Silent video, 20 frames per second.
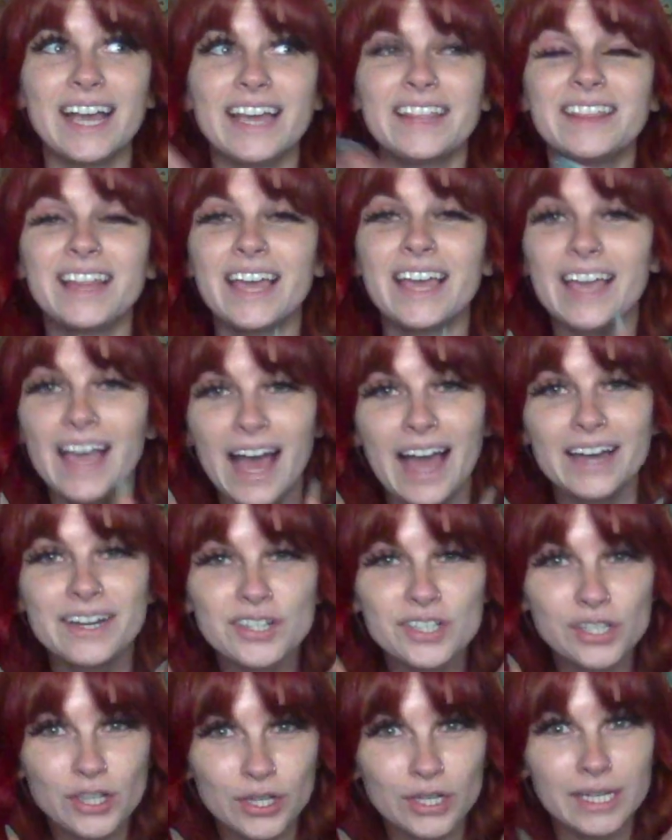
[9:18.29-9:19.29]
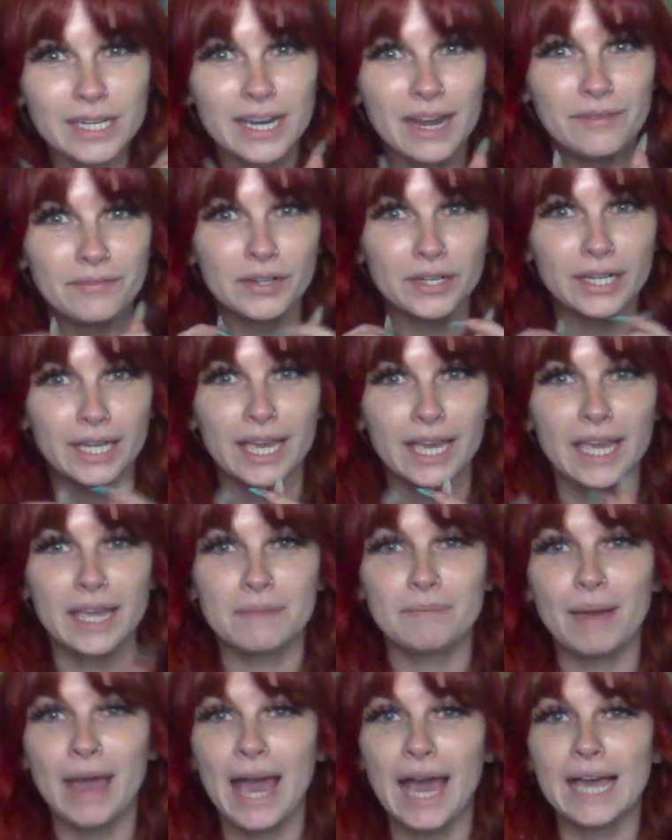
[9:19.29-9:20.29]
and like I just could never
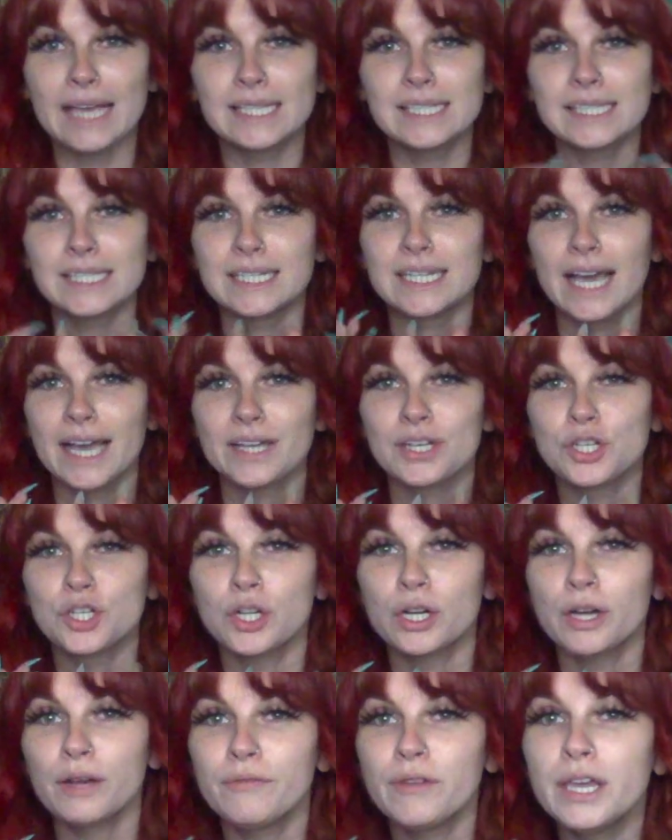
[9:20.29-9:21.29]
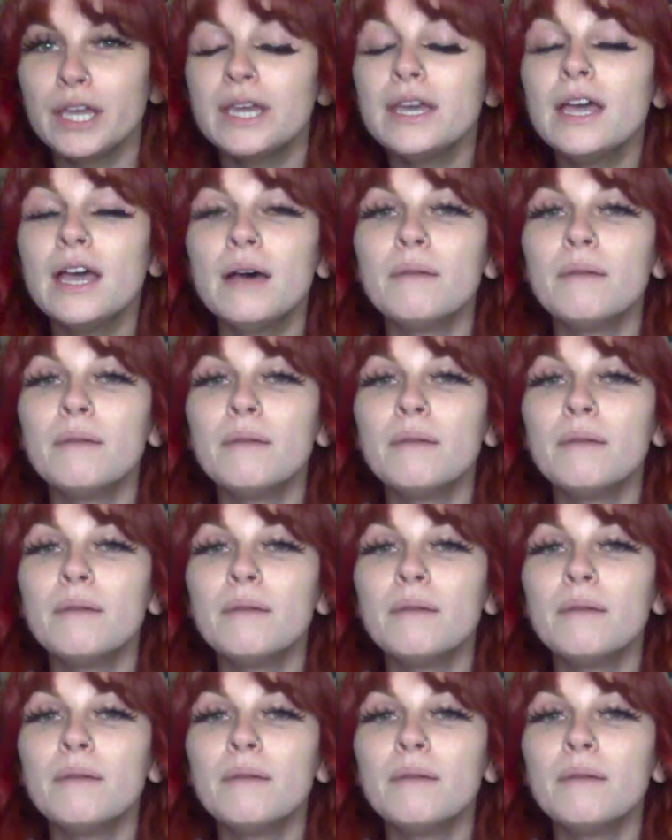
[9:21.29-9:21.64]
get past the texture of it.